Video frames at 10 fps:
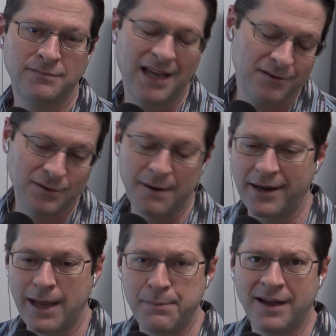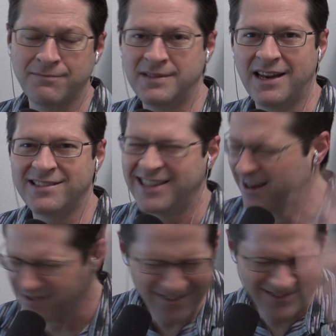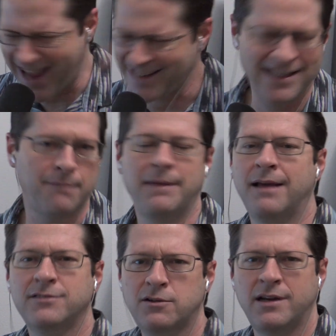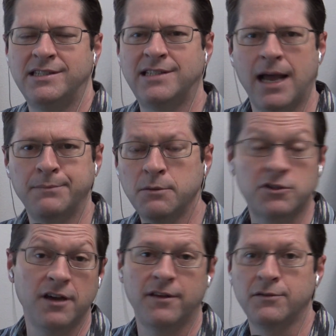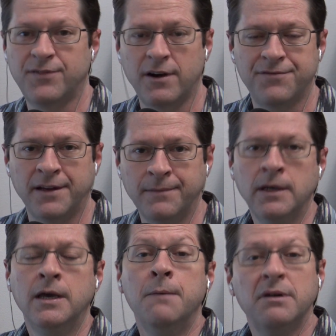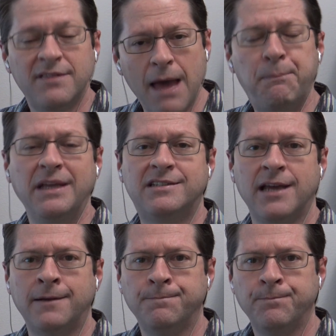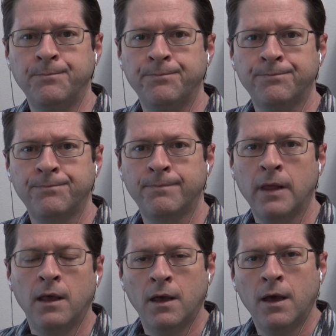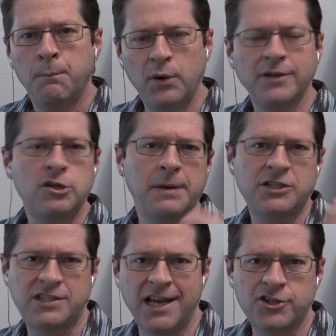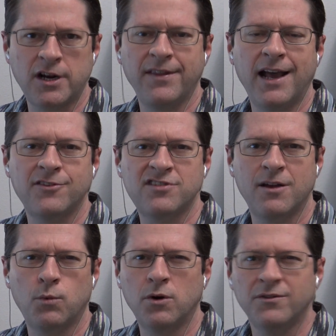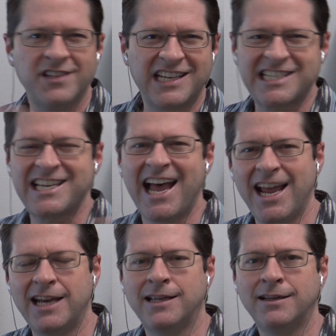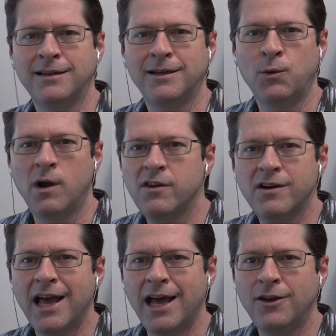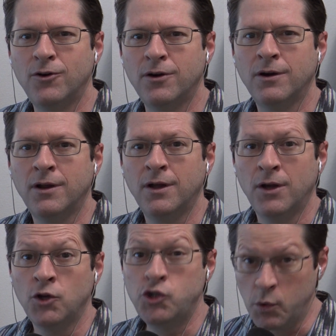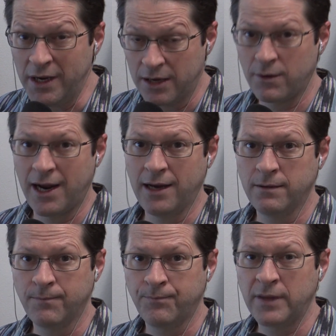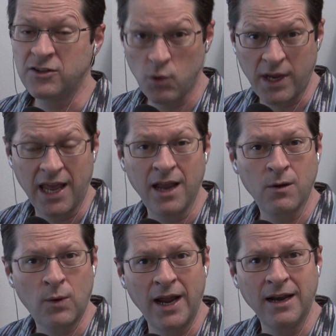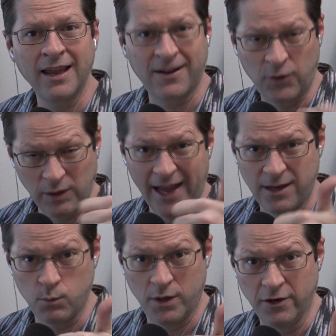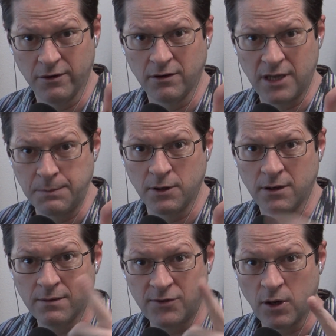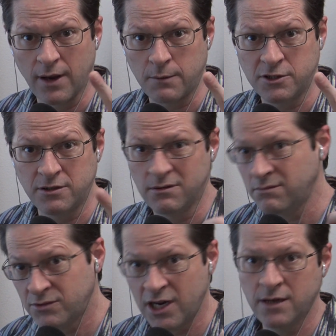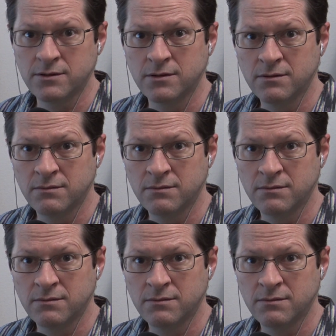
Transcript: That was right when I got back from Tennessee. I was all jacked up, man. It was crazy times. It was good though, it was very fun. But that being said, putting too much attention on the outside world to decide whether or not you're doing it right is okay, right? Like if you like what you're doing, keep doing it. Don't like what you're doing, change.